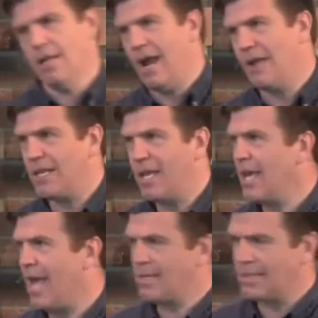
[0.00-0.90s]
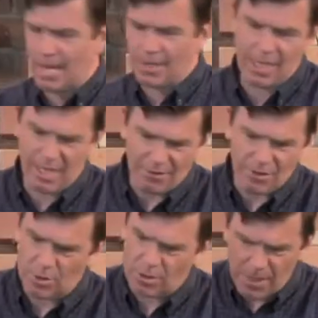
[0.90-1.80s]
and the king hands out gifts.
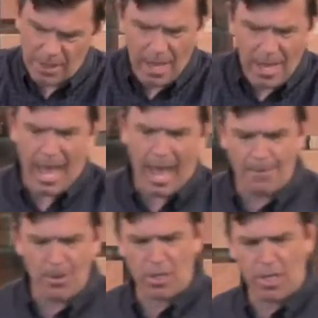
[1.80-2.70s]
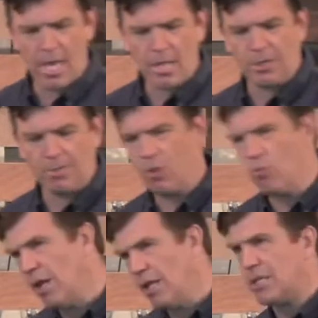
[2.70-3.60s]
So it's a big happy occasion. But a
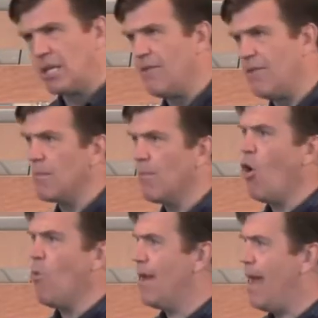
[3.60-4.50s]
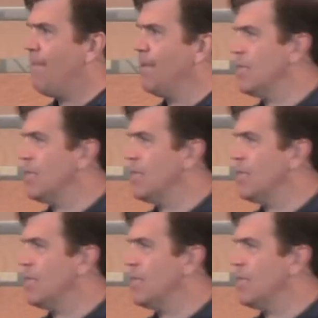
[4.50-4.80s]
really significant moment happens at